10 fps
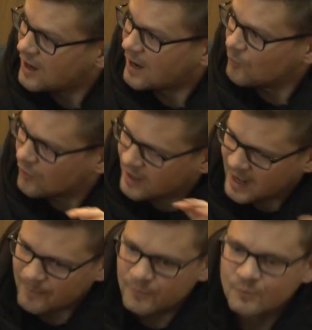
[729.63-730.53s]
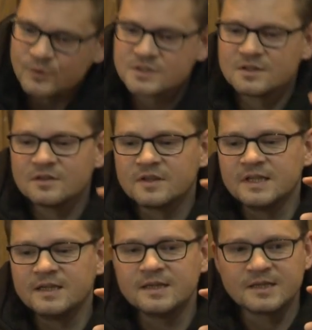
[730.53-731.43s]
and what happened was that
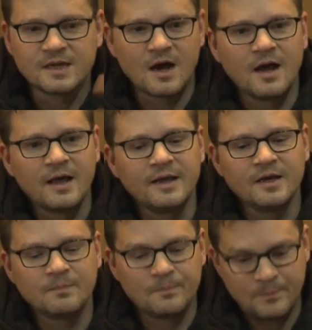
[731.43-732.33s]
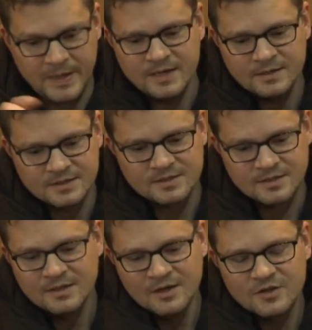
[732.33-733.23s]
the guy had pinned
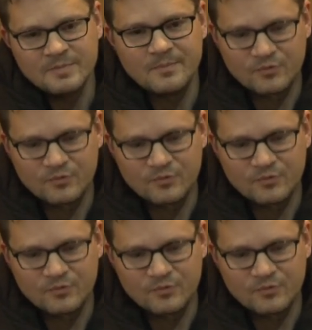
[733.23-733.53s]
the